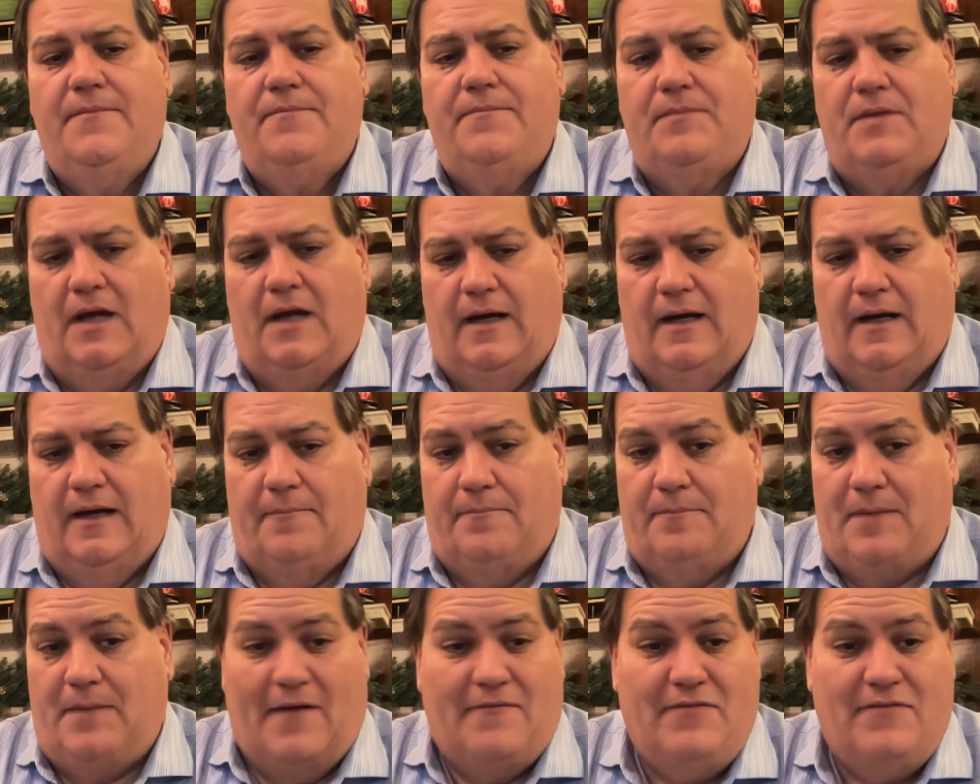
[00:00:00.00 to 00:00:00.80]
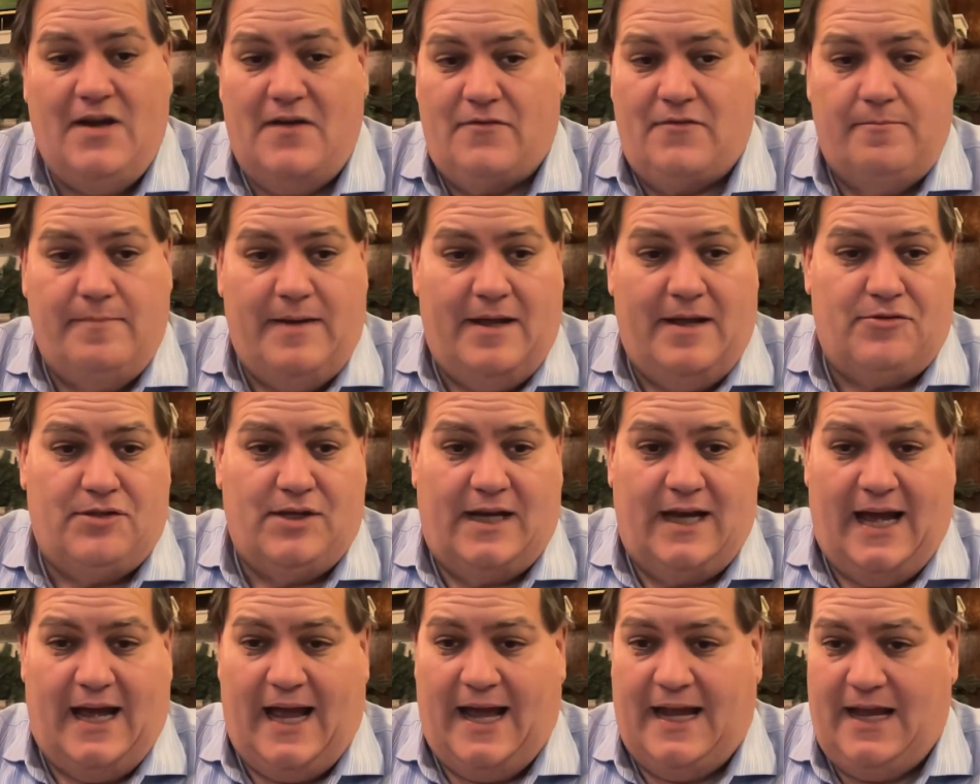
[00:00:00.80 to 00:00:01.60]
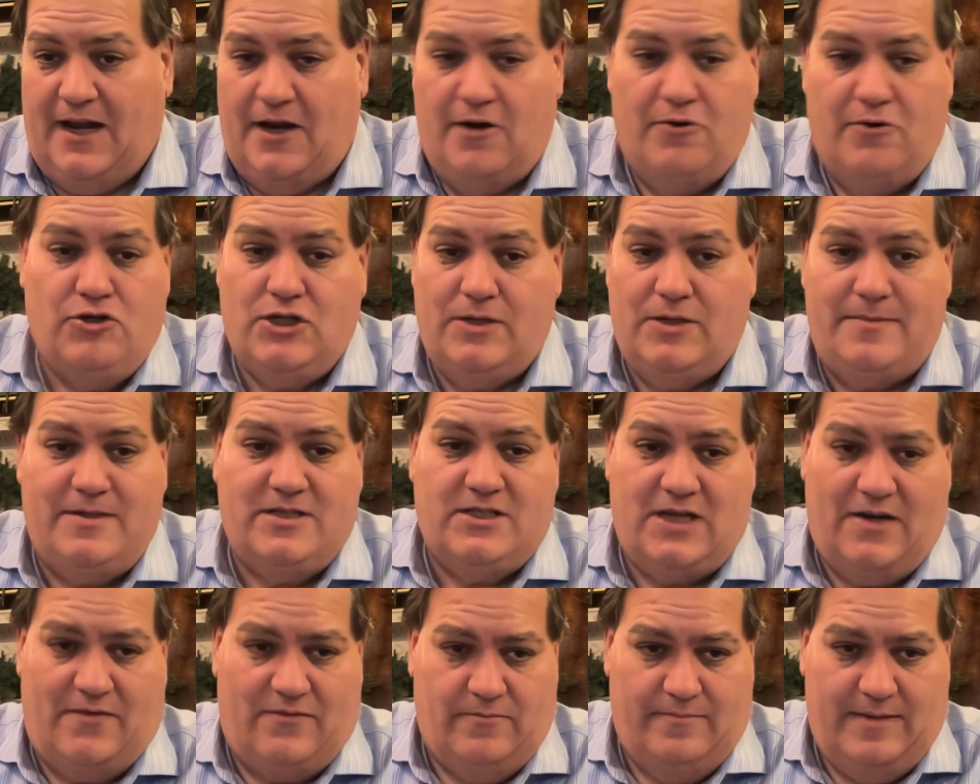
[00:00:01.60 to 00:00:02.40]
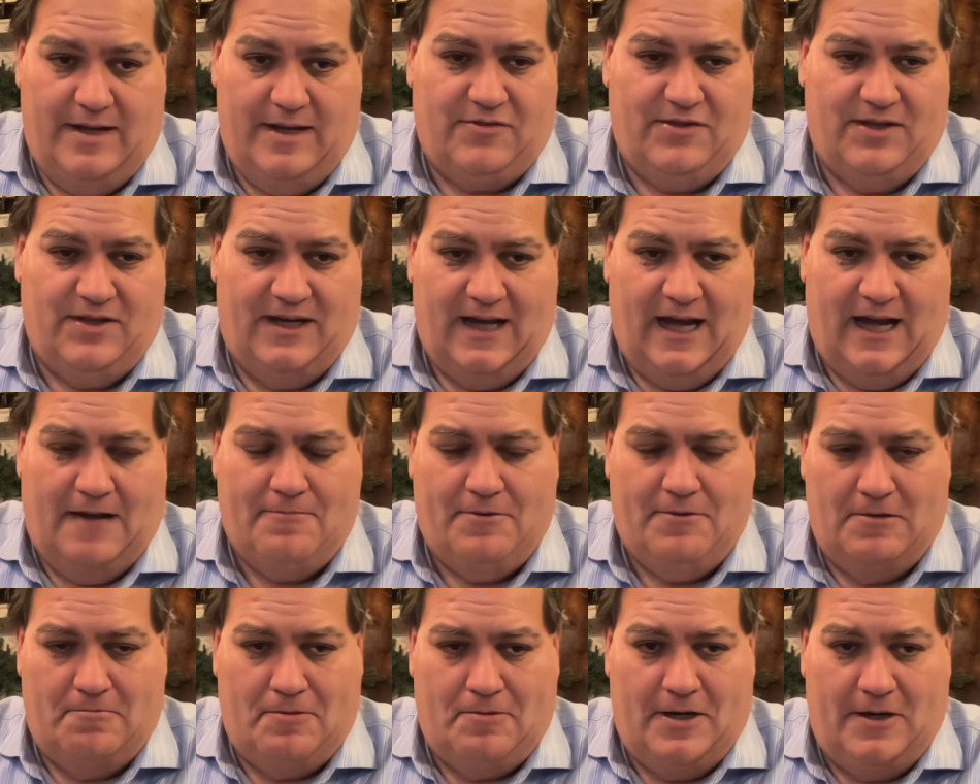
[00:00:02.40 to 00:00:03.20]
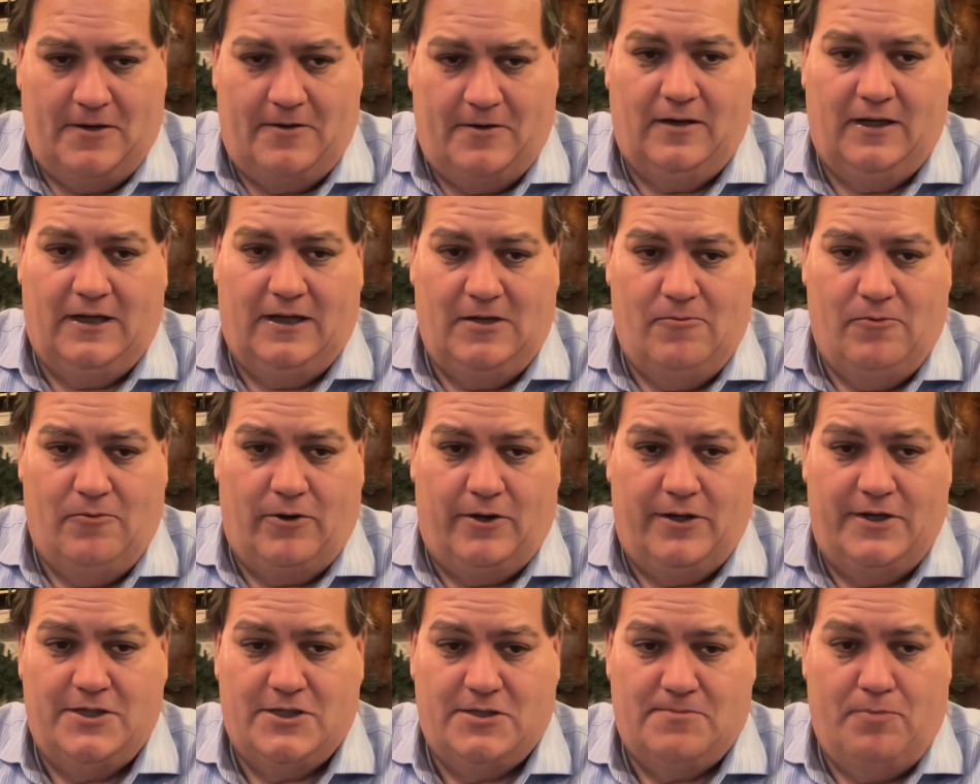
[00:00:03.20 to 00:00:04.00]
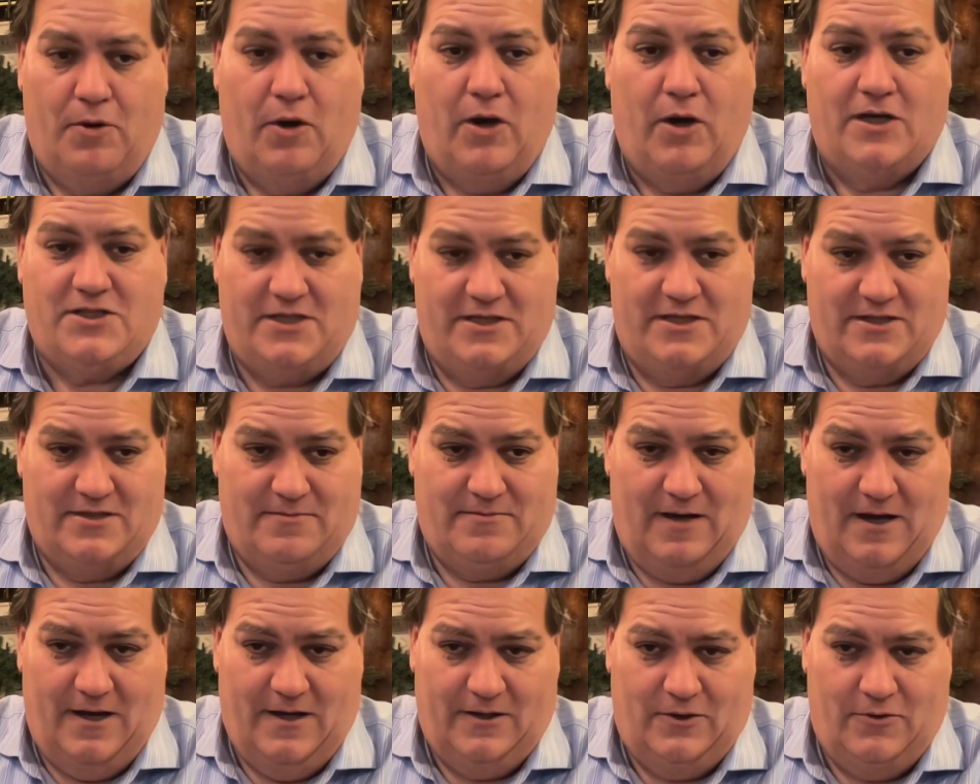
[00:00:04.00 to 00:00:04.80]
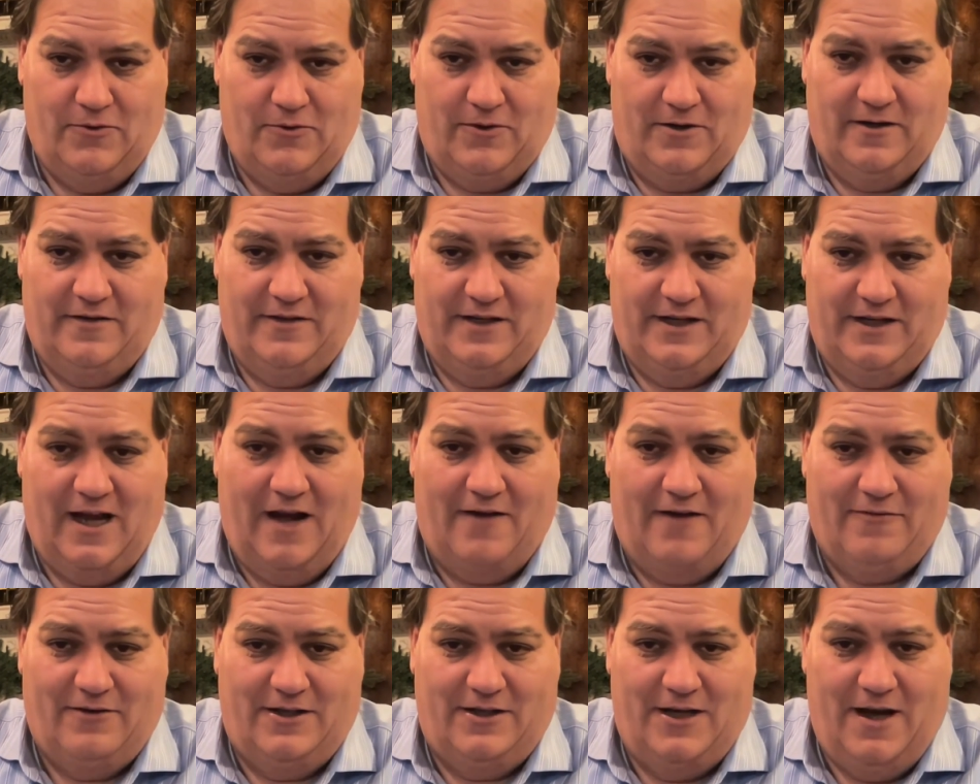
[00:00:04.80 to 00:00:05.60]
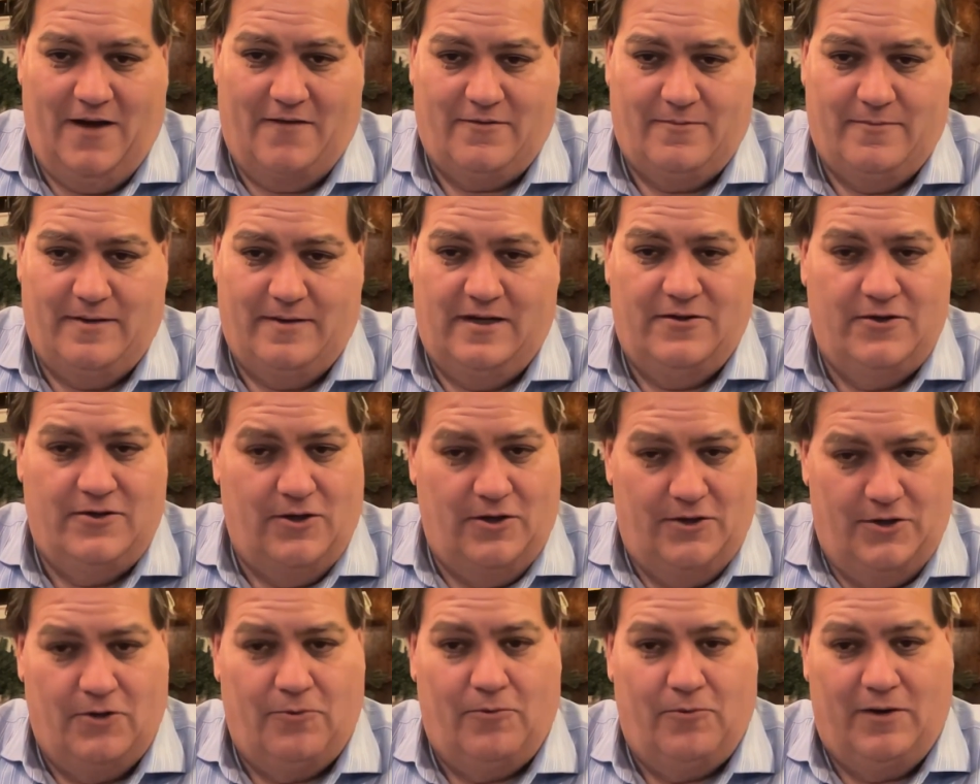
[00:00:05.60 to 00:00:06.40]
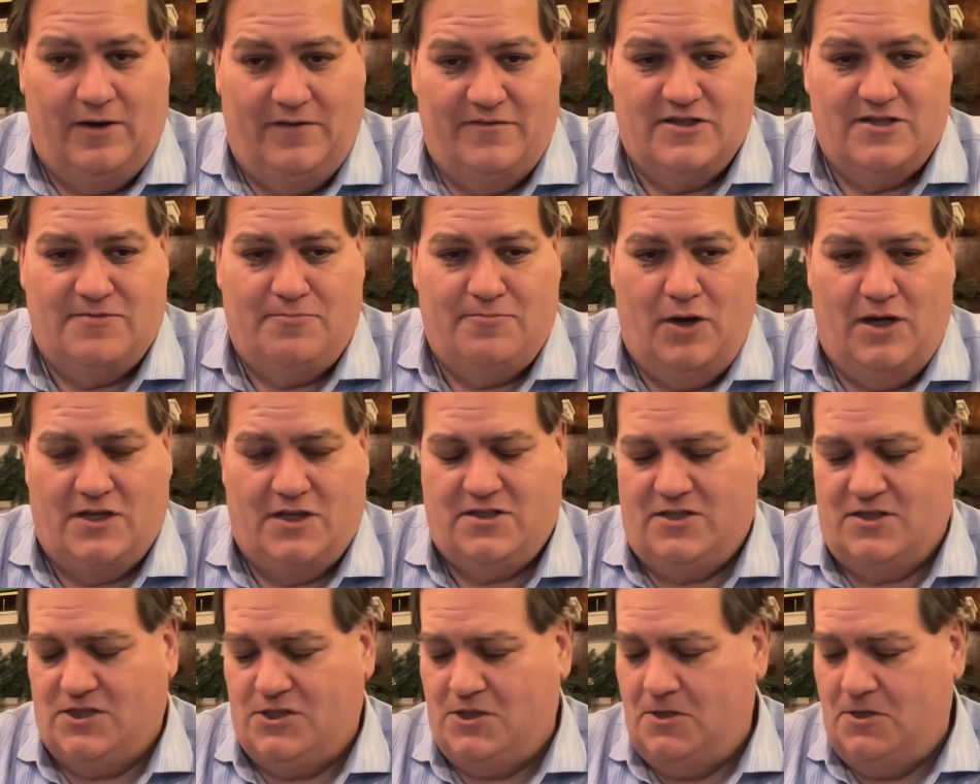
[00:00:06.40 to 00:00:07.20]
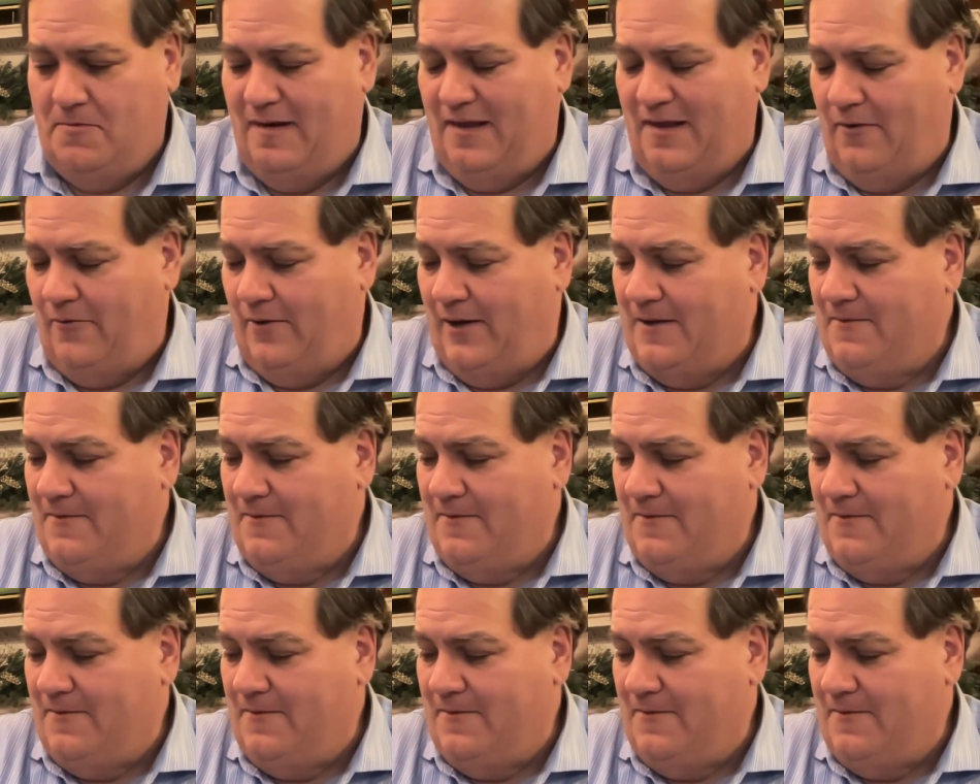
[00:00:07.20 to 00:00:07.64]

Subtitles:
I've never met the guy. I know Jimmy's never met the guy, but apparently we're his bosses, according to the government. You're one of his bosses too, by the way.